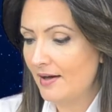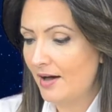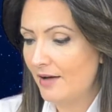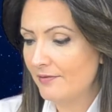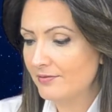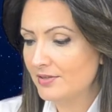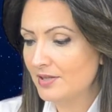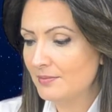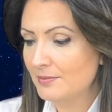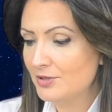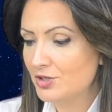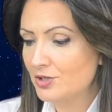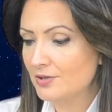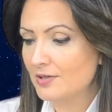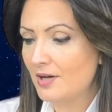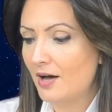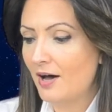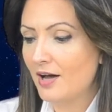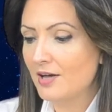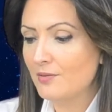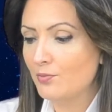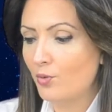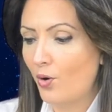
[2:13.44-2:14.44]
And
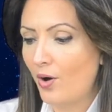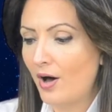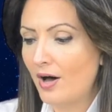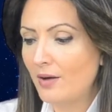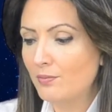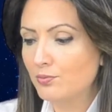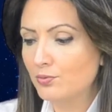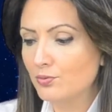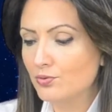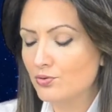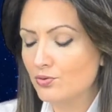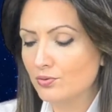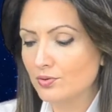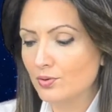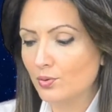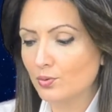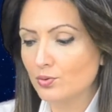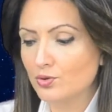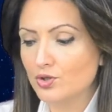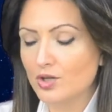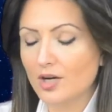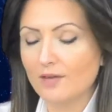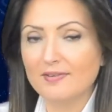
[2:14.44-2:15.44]
finally, on the
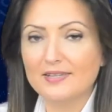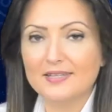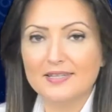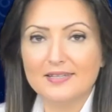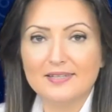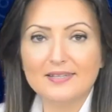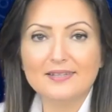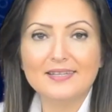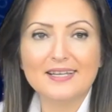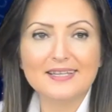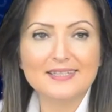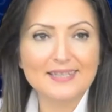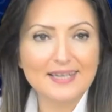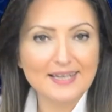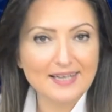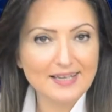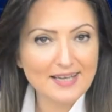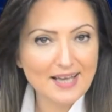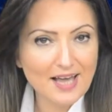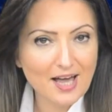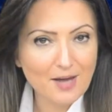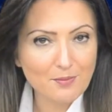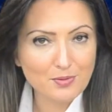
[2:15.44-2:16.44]
weekend, when the Moon
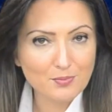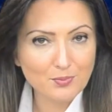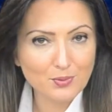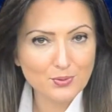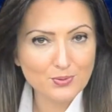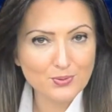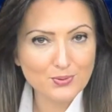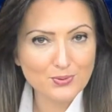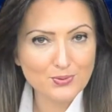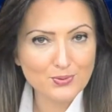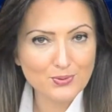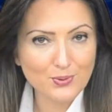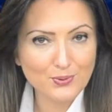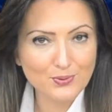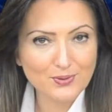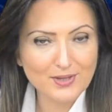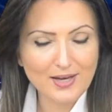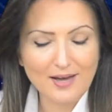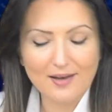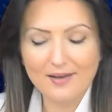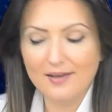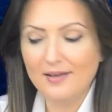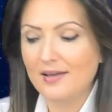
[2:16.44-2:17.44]
enters Cancer,
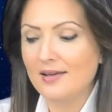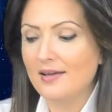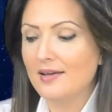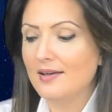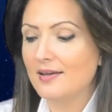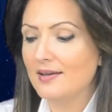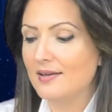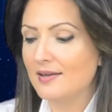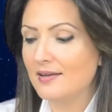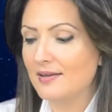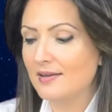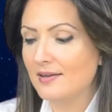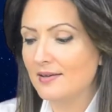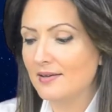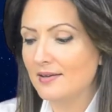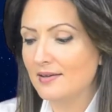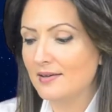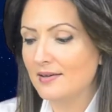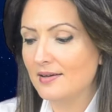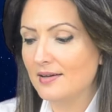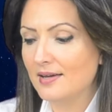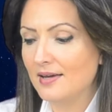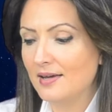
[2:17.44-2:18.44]
more social and
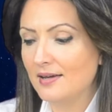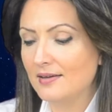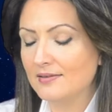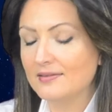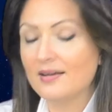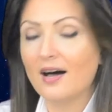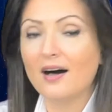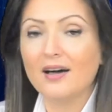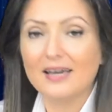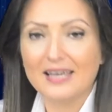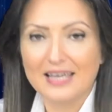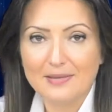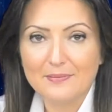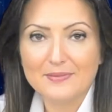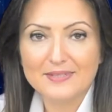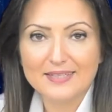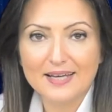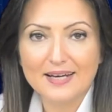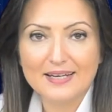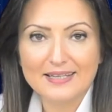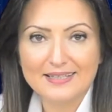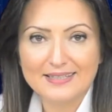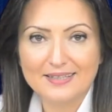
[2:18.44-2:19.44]
fun cases are going to
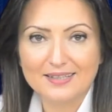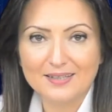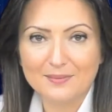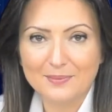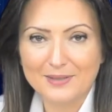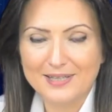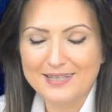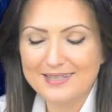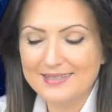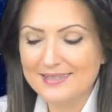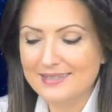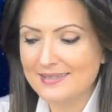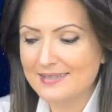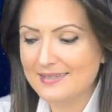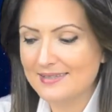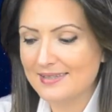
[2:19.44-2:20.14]
be in place for you.